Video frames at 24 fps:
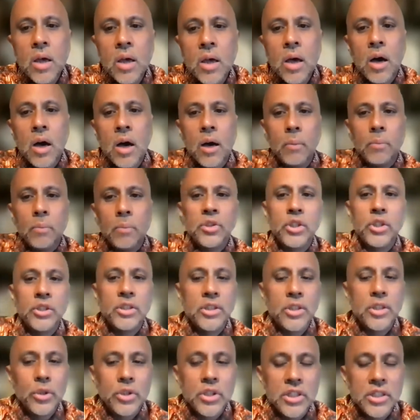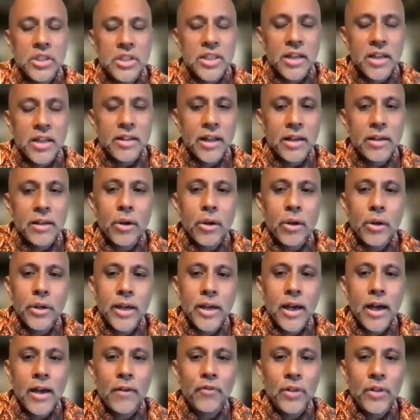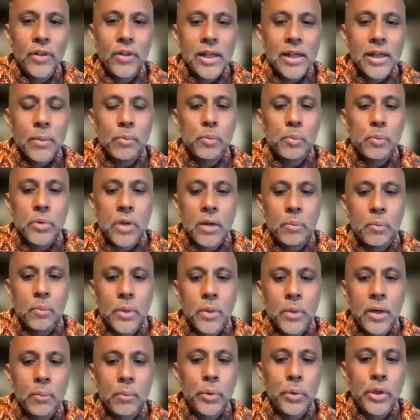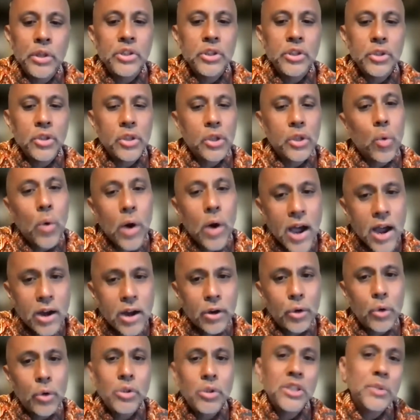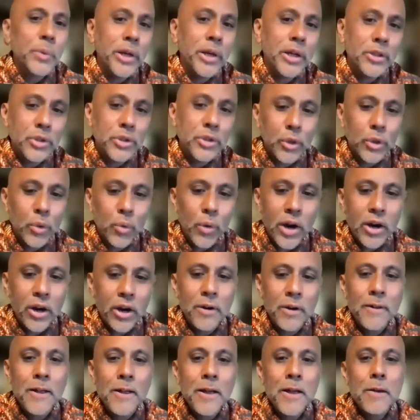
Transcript: Um, she so she said like, oh yeah, I feel like I'm, I'm I'm preaching to the choir or speaking to the choir,